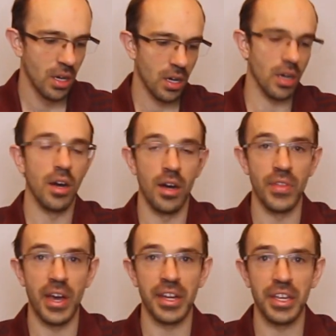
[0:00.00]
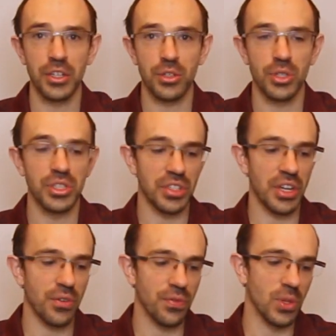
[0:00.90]
And that increased
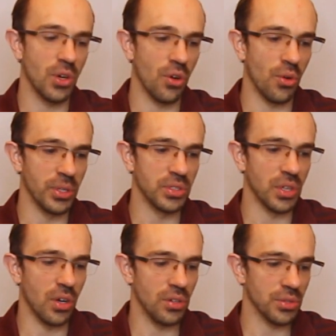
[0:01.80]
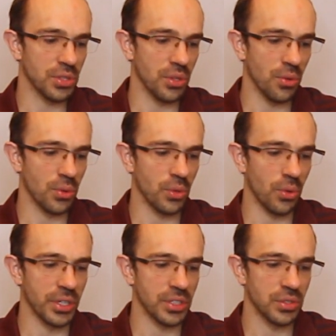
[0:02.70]
airflow is also
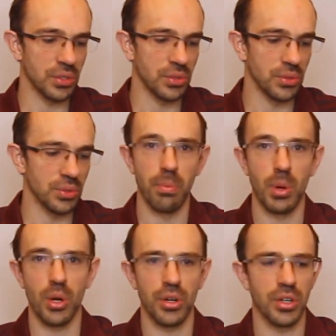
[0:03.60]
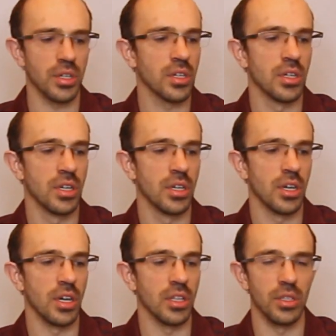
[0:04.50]
going to burn
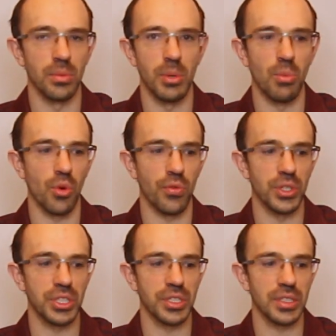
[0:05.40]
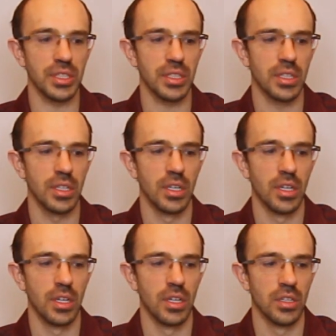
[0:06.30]
a little bit more efficiently.
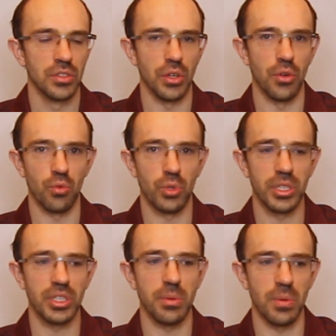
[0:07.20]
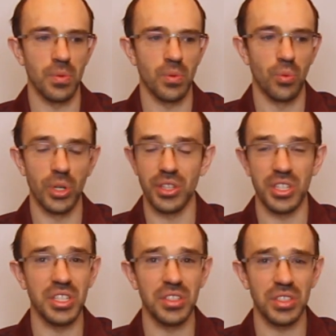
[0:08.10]
So really one of the
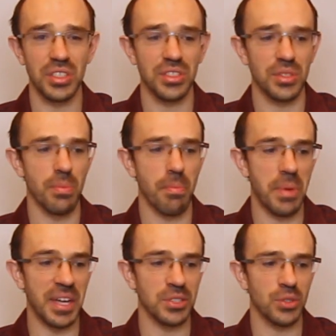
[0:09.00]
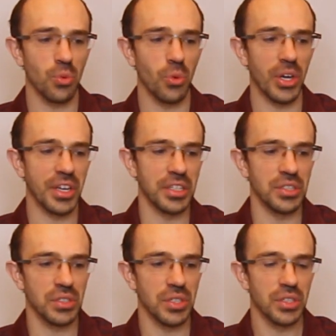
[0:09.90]
easiest and best
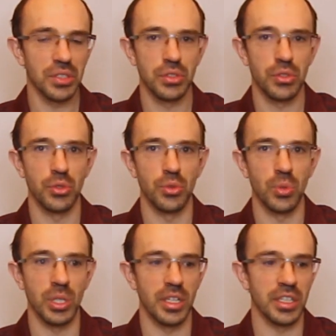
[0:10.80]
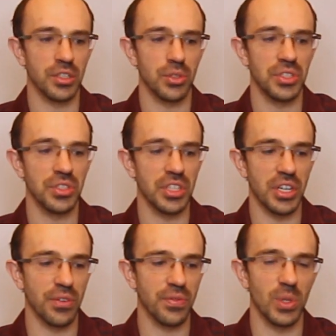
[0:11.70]
ways to increase the
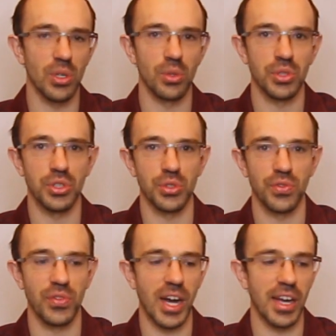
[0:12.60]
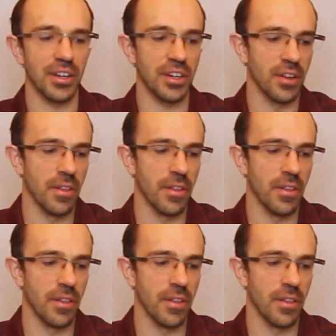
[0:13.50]
airflow to your fire